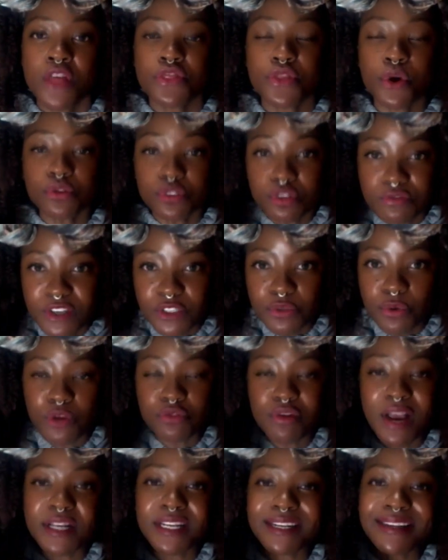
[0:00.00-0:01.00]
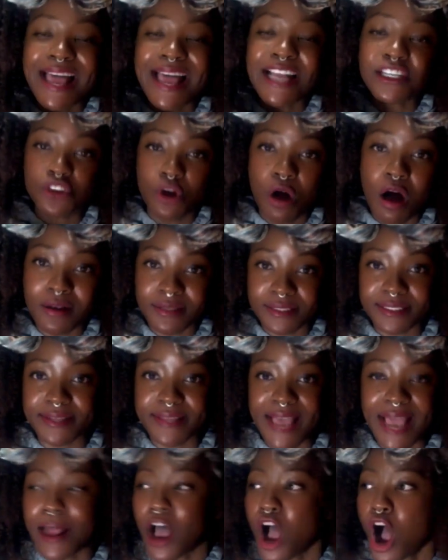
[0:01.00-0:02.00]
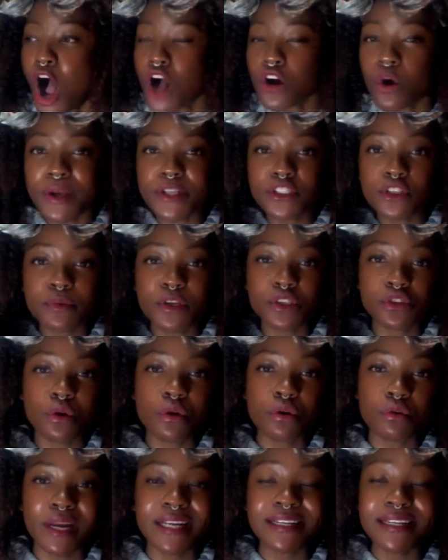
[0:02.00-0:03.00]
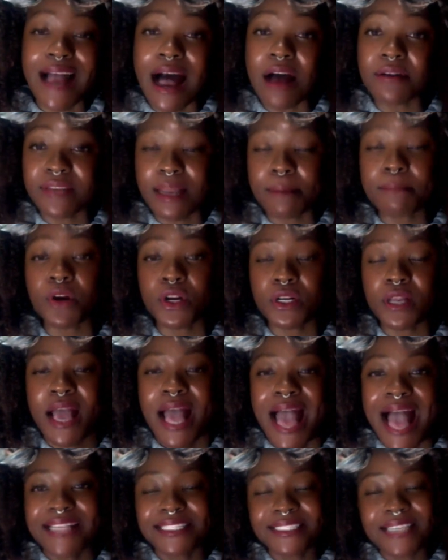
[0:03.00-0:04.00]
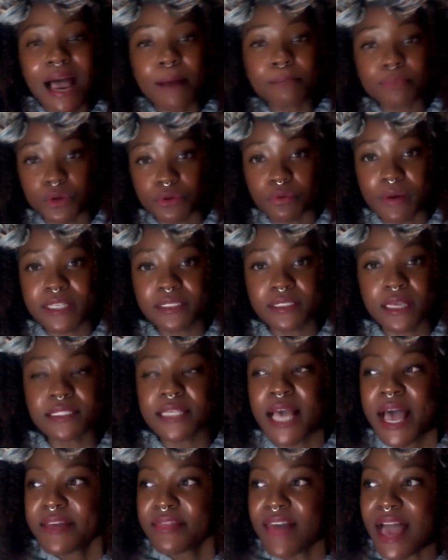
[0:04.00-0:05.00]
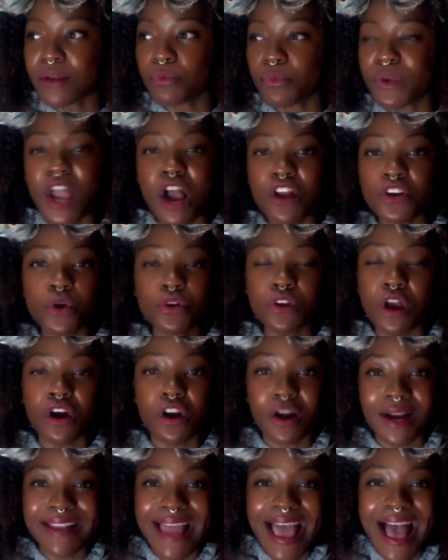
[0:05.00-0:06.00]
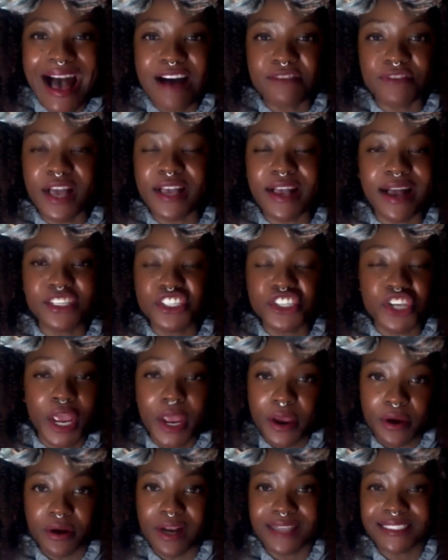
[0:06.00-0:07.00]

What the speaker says: Those of us who are trying to latch on to that are going to be so greatly outnumbered as time progresses that we are no longer going to have a chair,